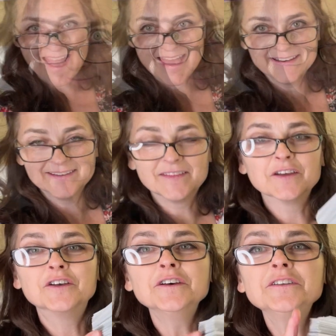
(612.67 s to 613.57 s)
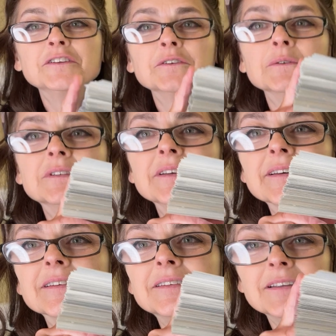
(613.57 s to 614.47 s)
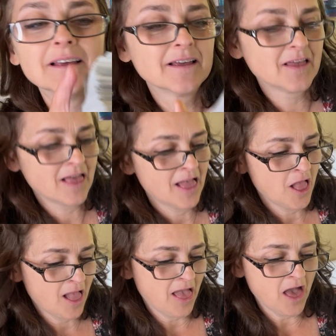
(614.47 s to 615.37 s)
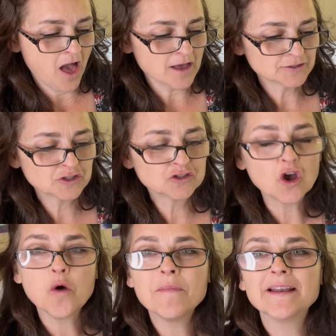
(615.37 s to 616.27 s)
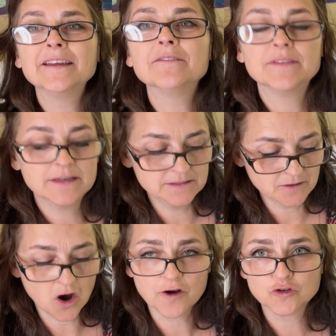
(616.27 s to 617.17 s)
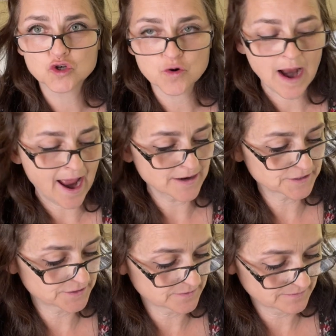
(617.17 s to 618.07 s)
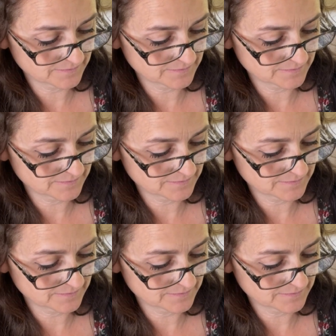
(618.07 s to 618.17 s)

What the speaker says: And the good news is so many of these are trash.